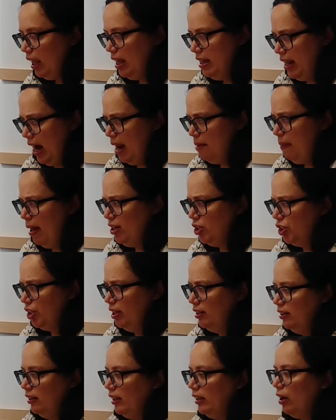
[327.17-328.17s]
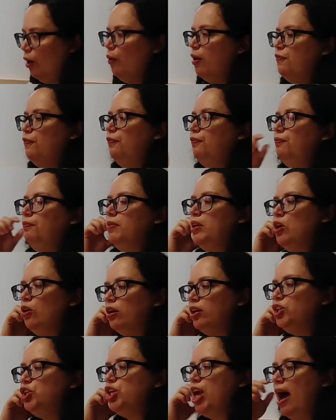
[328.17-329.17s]
that I mentioned. So if
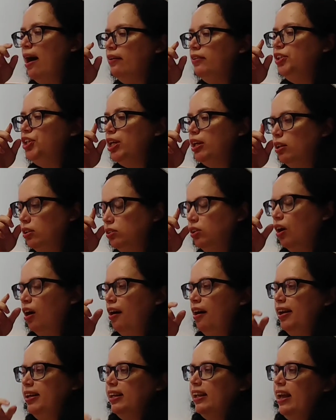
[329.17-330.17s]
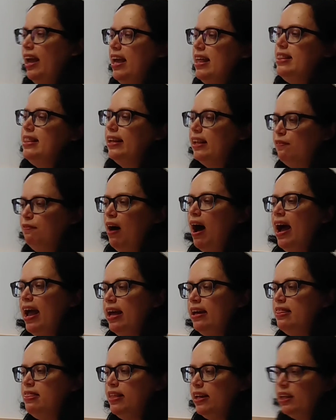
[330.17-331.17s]
you're challenging a law and saying this
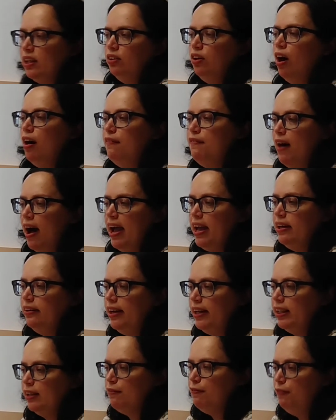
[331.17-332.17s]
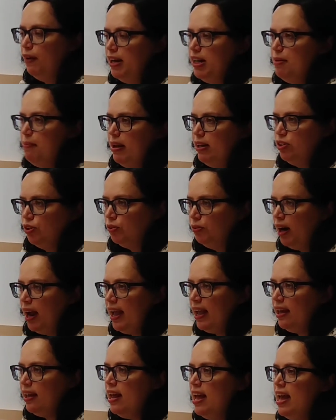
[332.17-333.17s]
law violates a fundamental
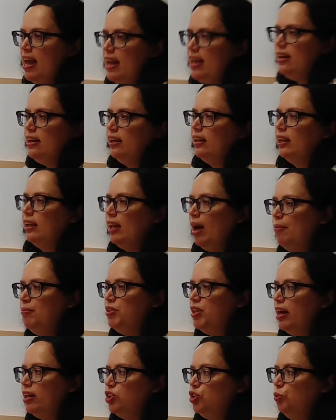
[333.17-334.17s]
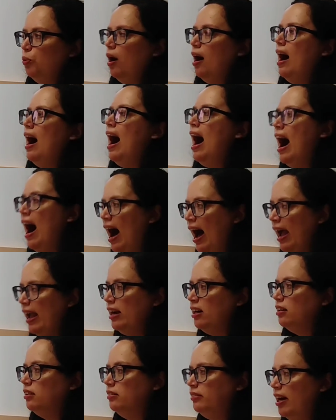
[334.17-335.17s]
right, it is subject to a
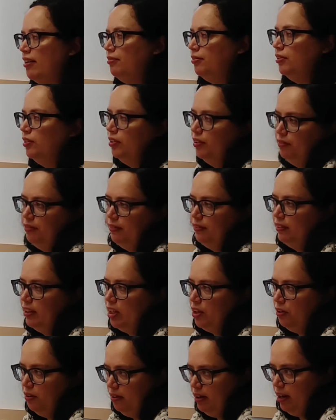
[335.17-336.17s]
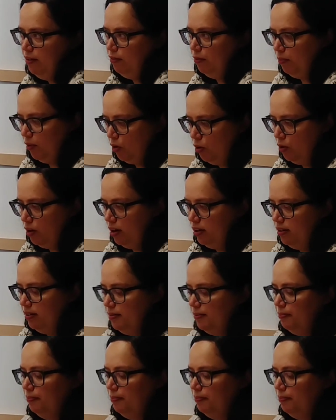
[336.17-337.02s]
higher level of scrutiny from the court.